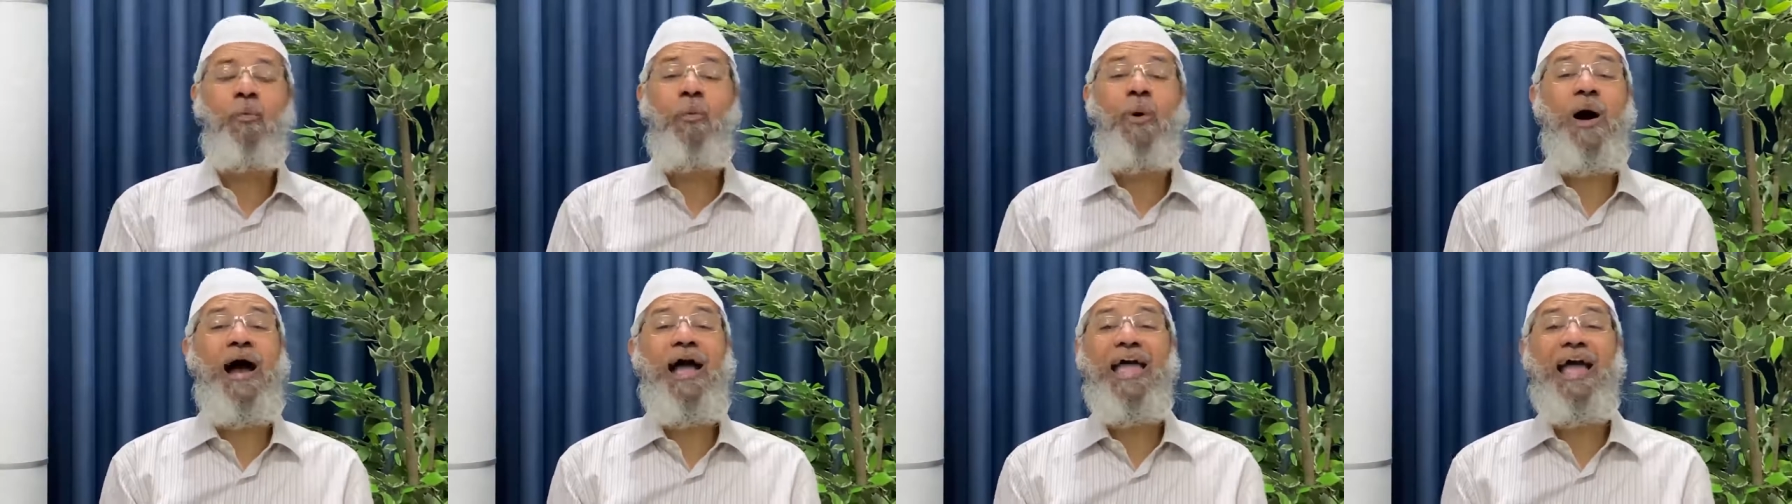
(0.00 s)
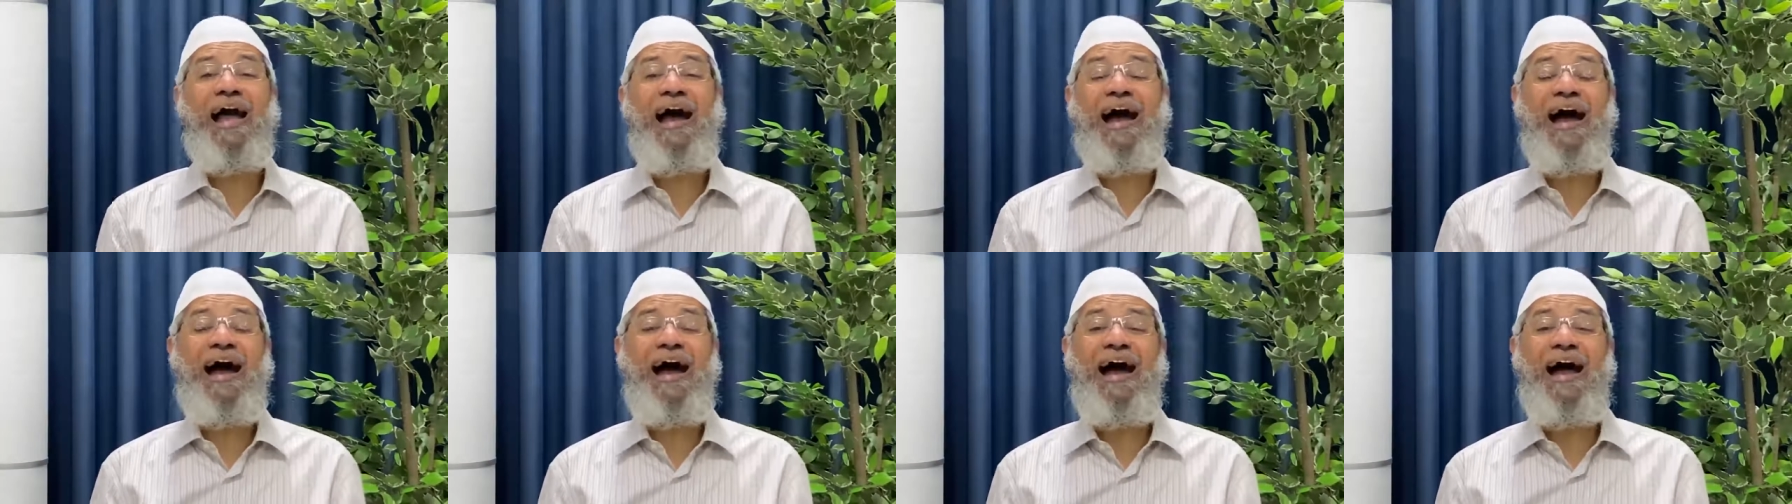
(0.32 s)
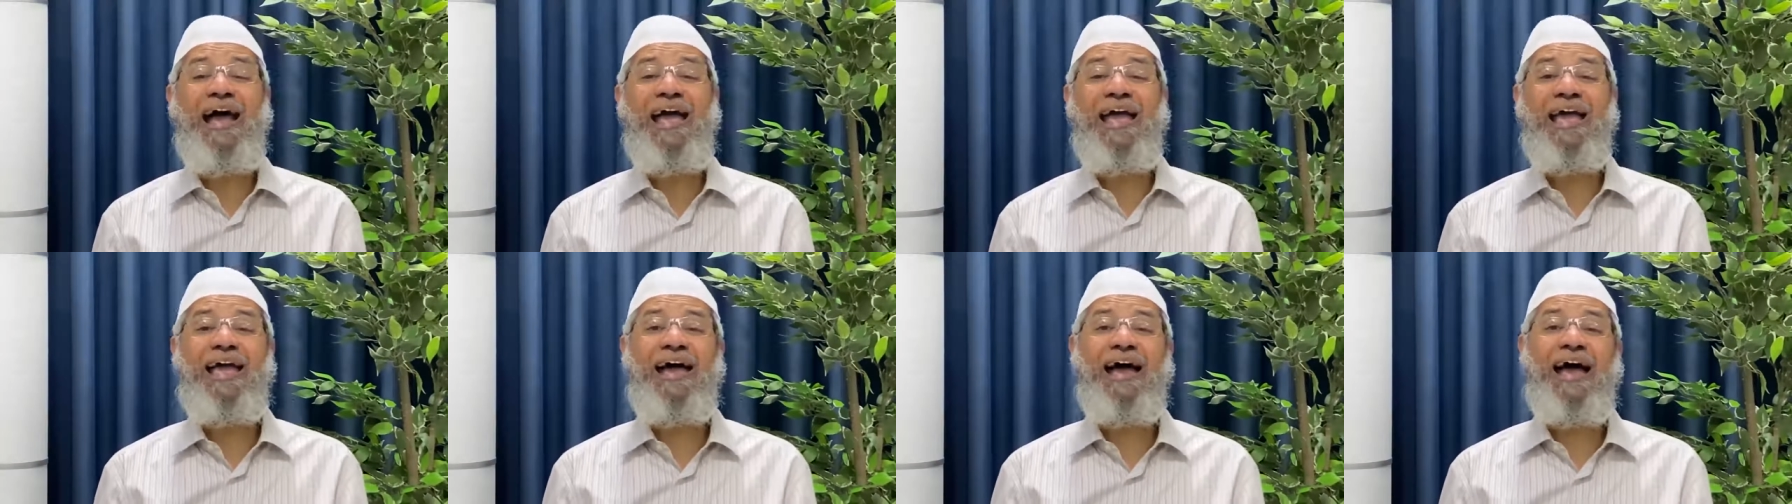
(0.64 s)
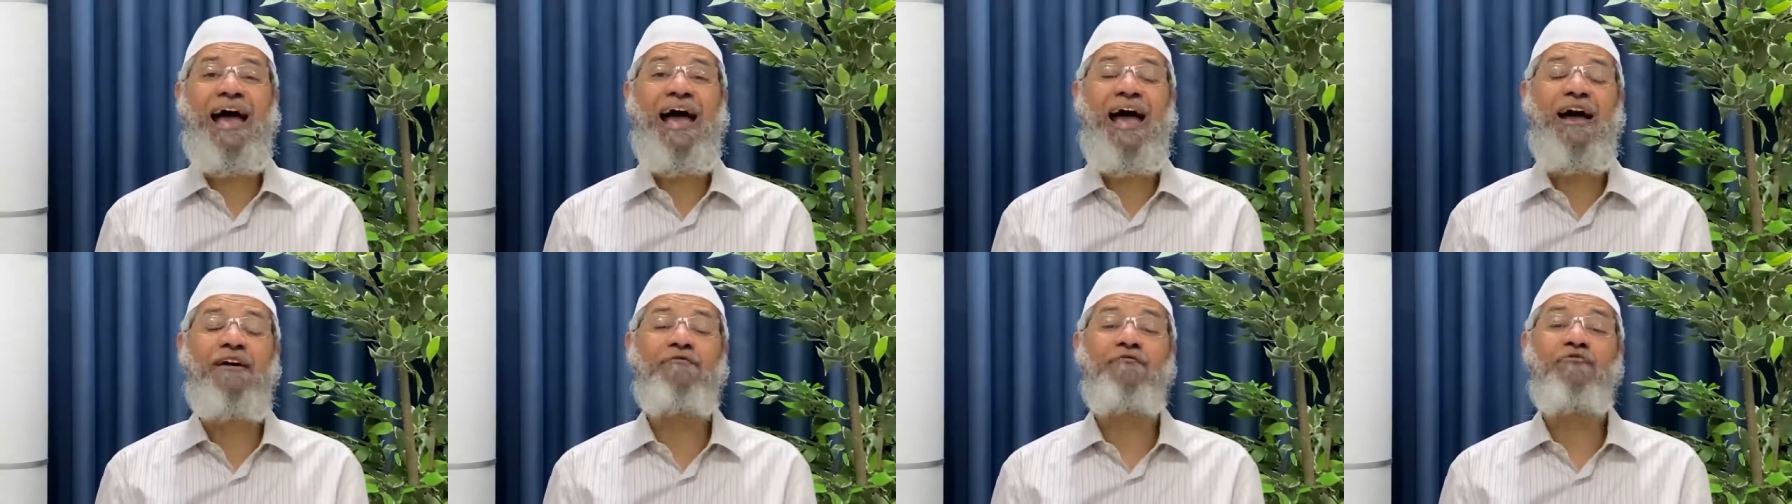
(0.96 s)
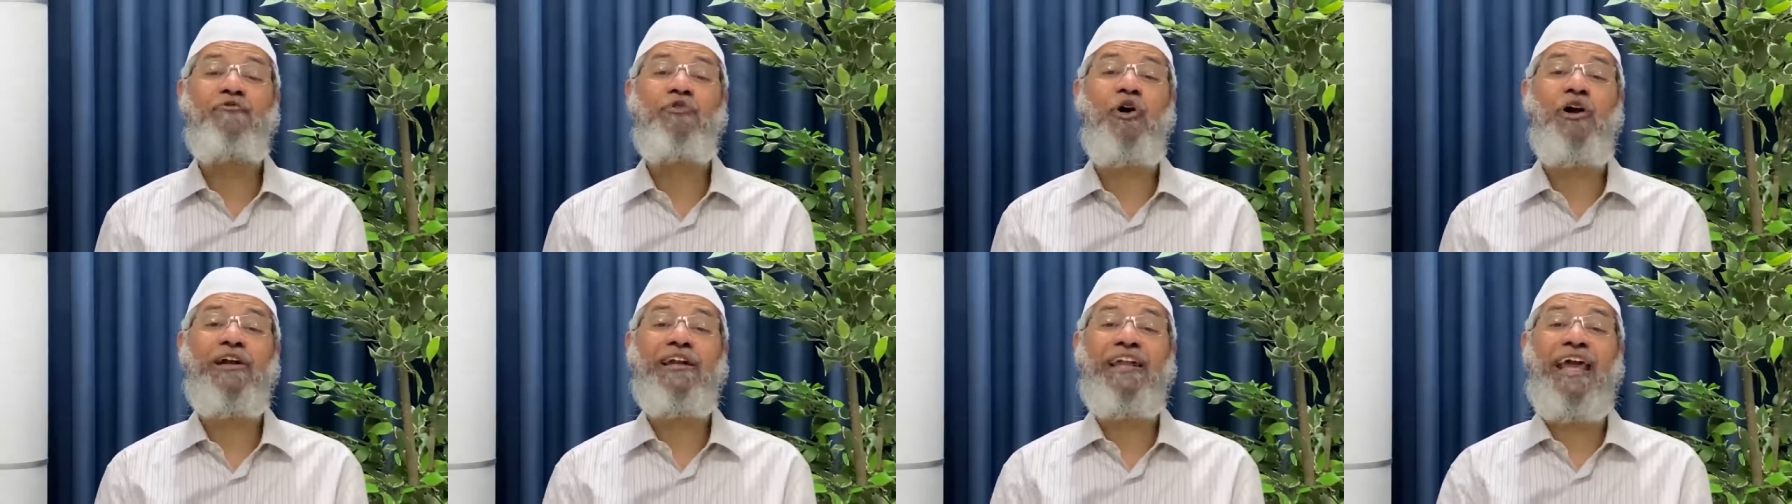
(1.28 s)
Why I
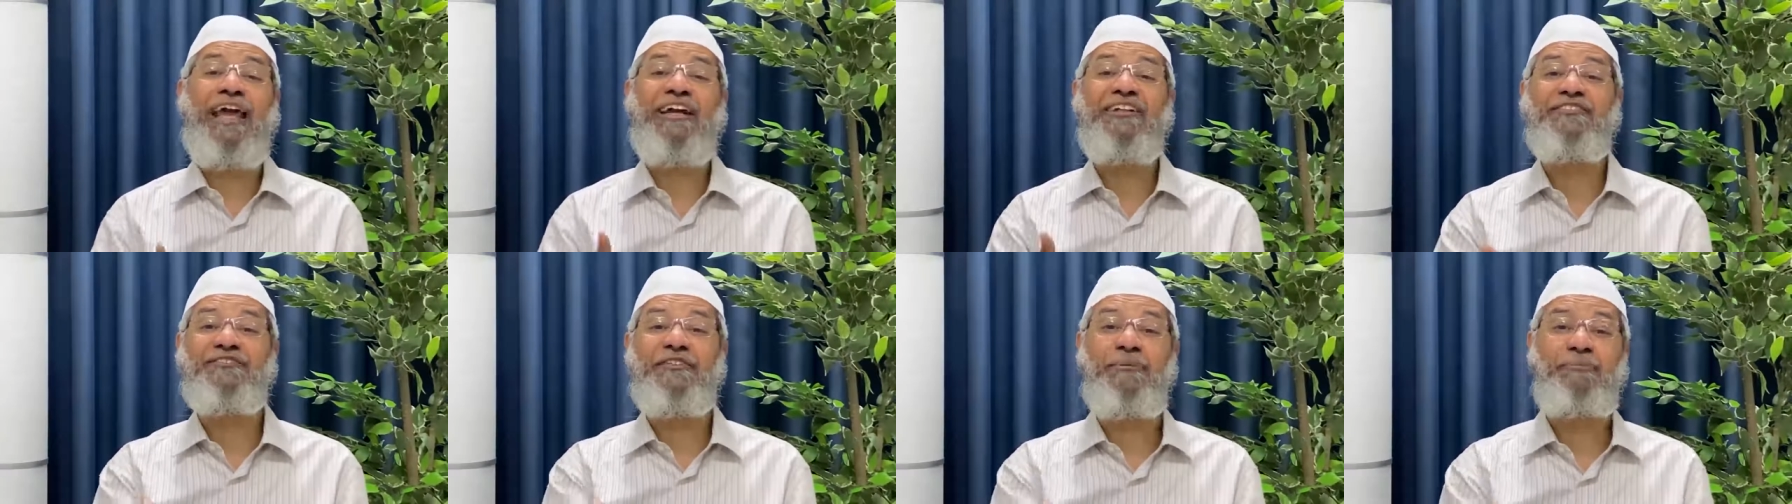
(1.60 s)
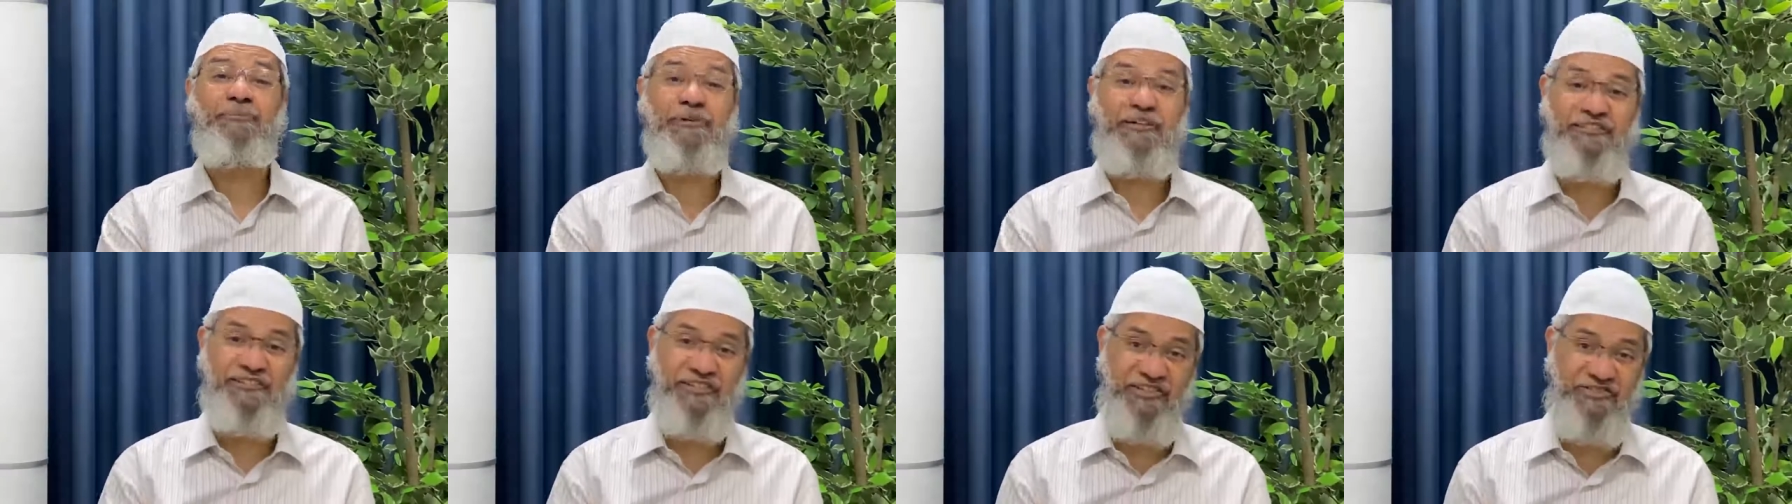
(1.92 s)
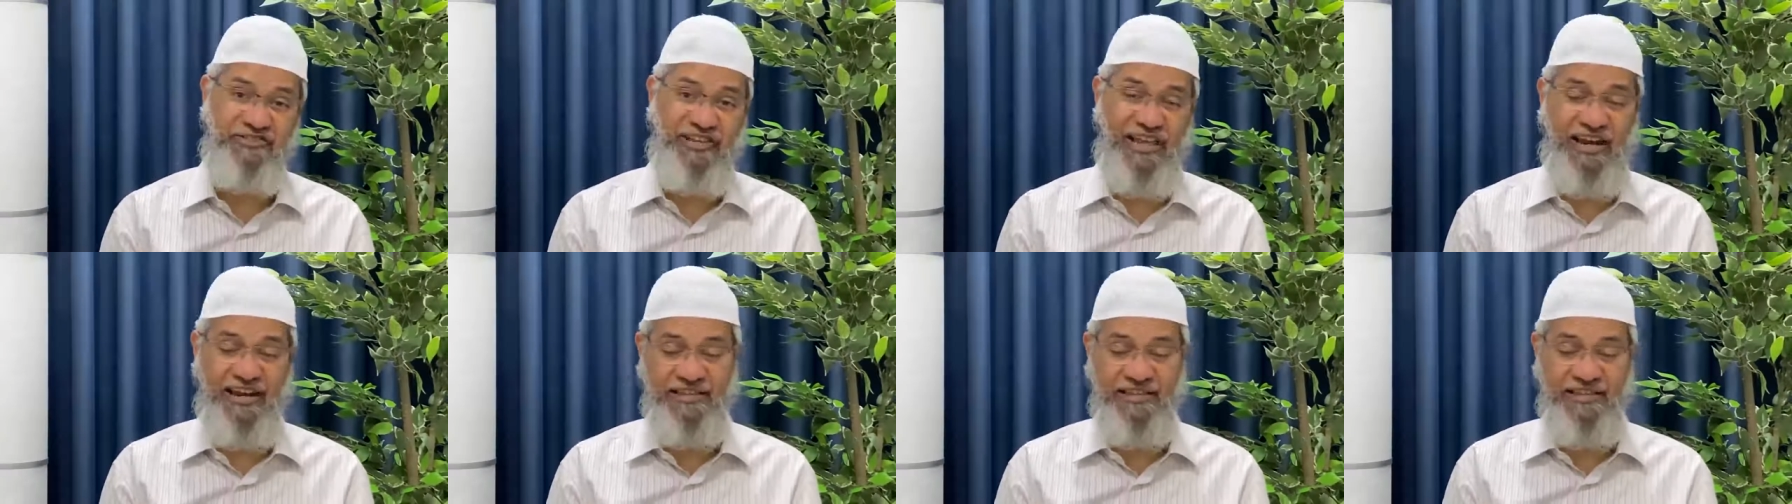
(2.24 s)
have not accepted such